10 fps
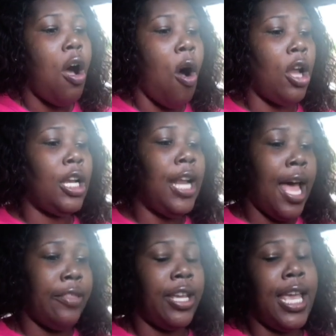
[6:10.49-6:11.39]
all of the
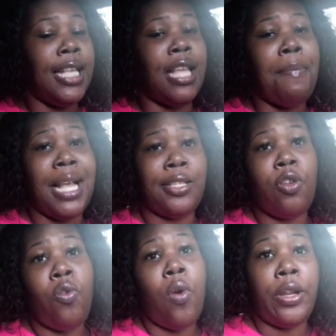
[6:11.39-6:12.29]
other kids at my
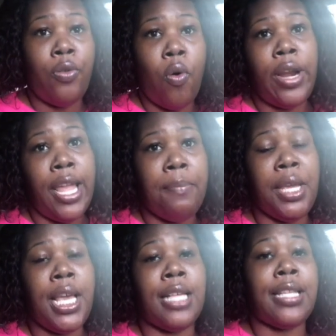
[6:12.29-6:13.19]
school adored him
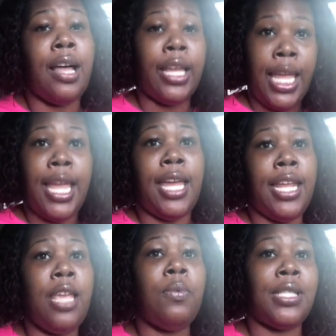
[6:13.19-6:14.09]
because, again,
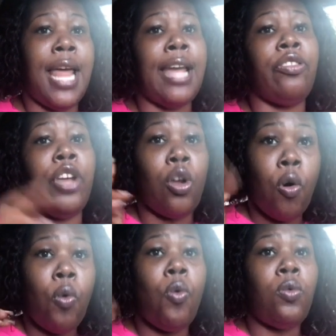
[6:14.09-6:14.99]
he was like the
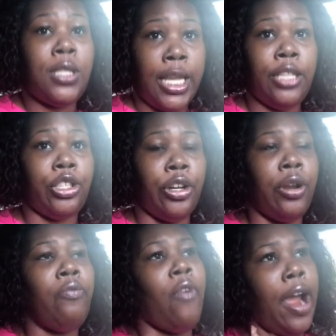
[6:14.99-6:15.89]
cool teacher,
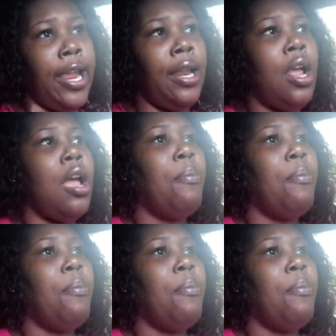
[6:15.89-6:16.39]
right?